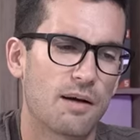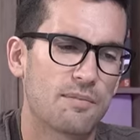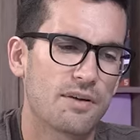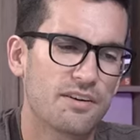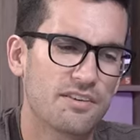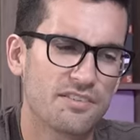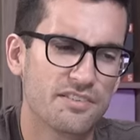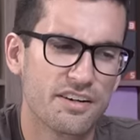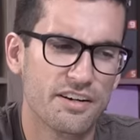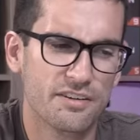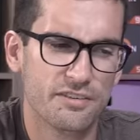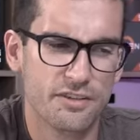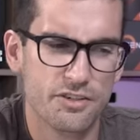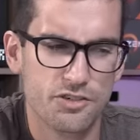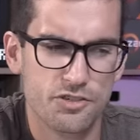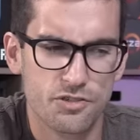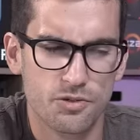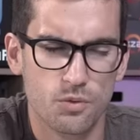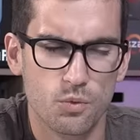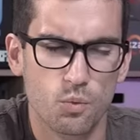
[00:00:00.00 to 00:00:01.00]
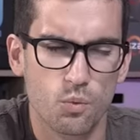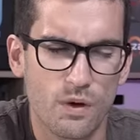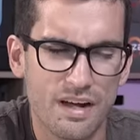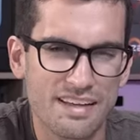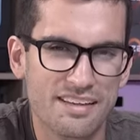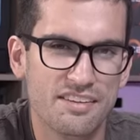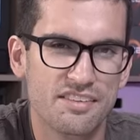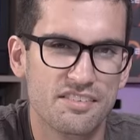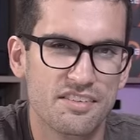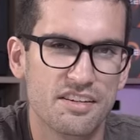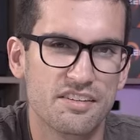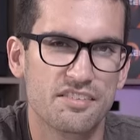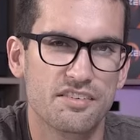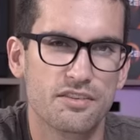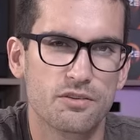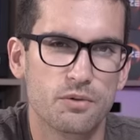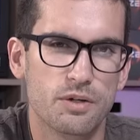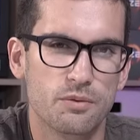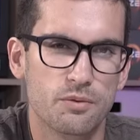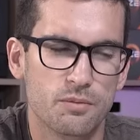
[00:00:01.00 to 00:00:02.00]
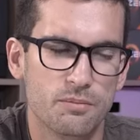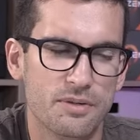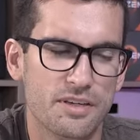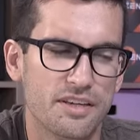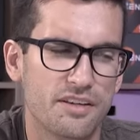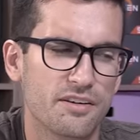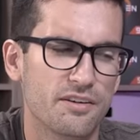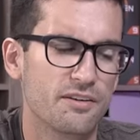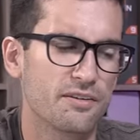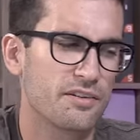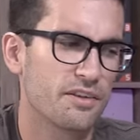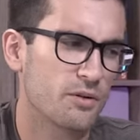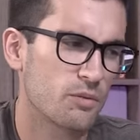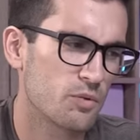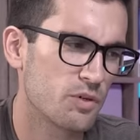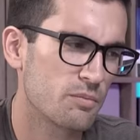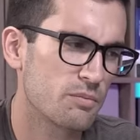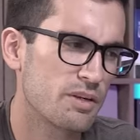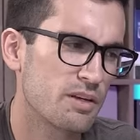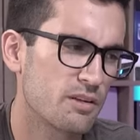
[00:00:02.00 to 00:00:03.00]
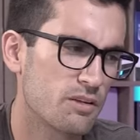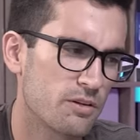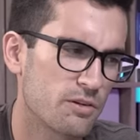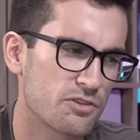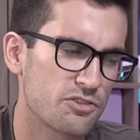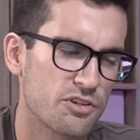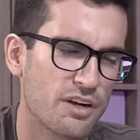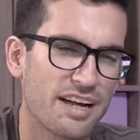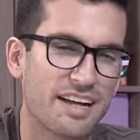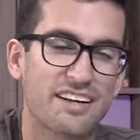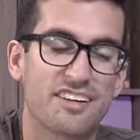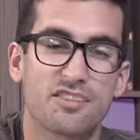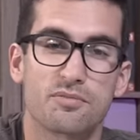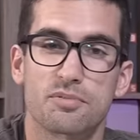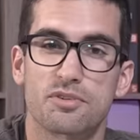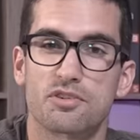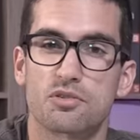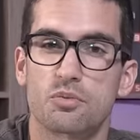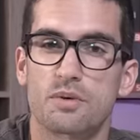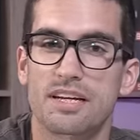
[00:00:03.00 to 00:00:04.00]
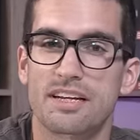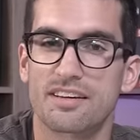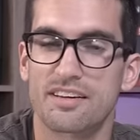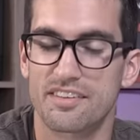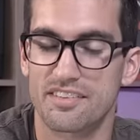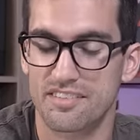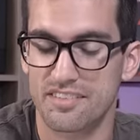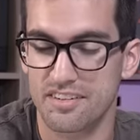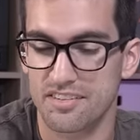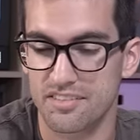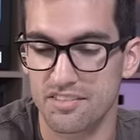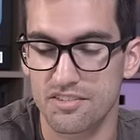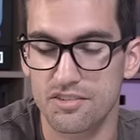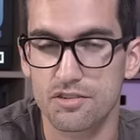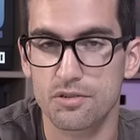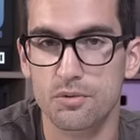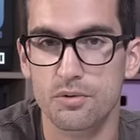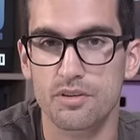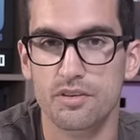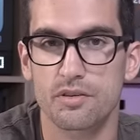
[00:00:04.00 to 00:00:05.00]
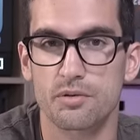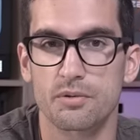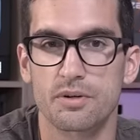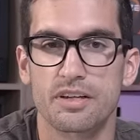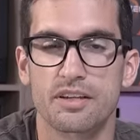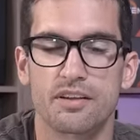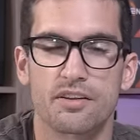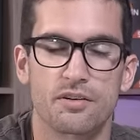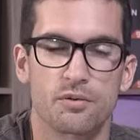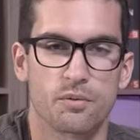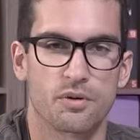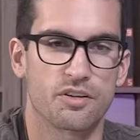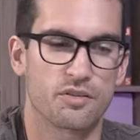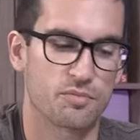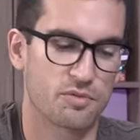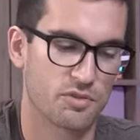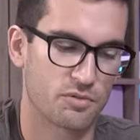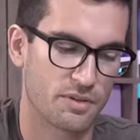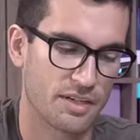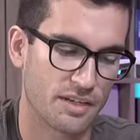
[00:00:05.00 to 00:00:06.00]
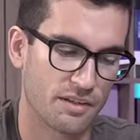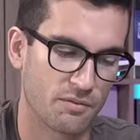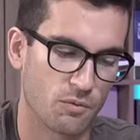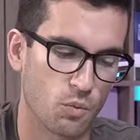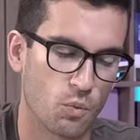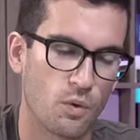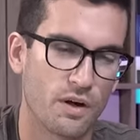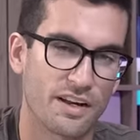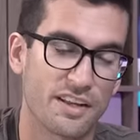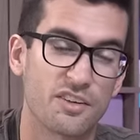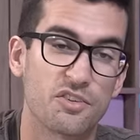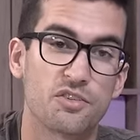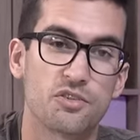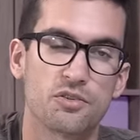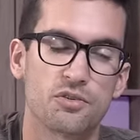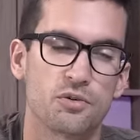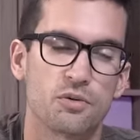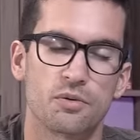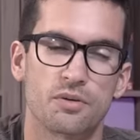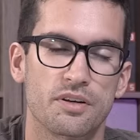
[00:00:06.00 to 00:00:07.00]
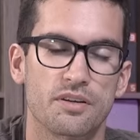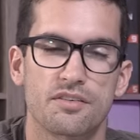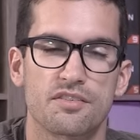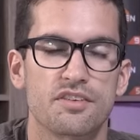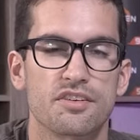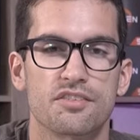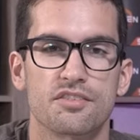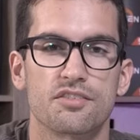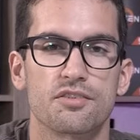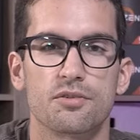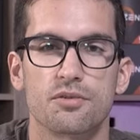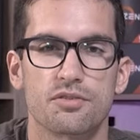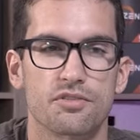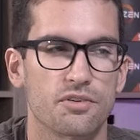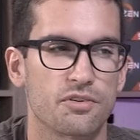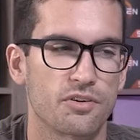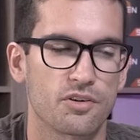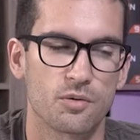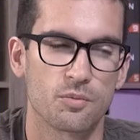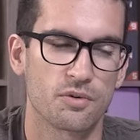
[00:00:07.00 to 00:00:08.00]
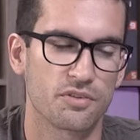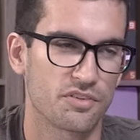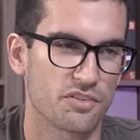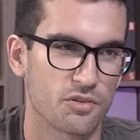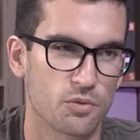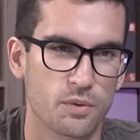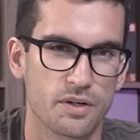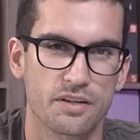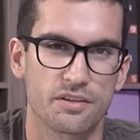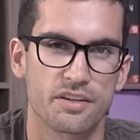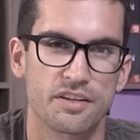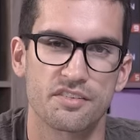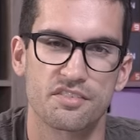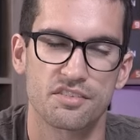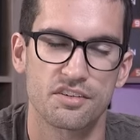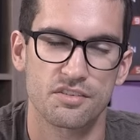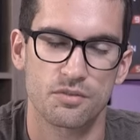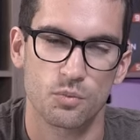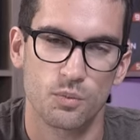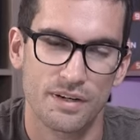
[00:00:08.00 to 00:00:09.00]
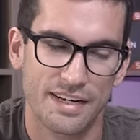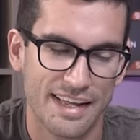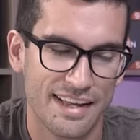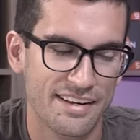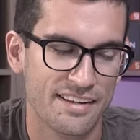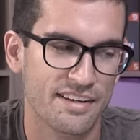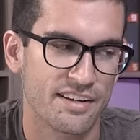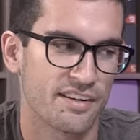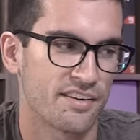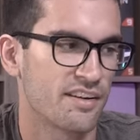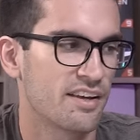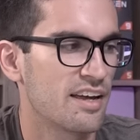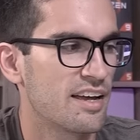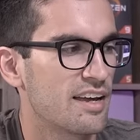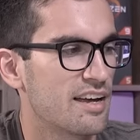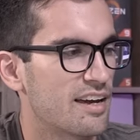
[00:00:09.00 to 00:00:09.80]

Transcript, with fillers: I'm not entirely sure when season three will be here. There will be a larger hiatus between season two and three than there was between one and two. Uh, season two started almost as quickly as season one ended.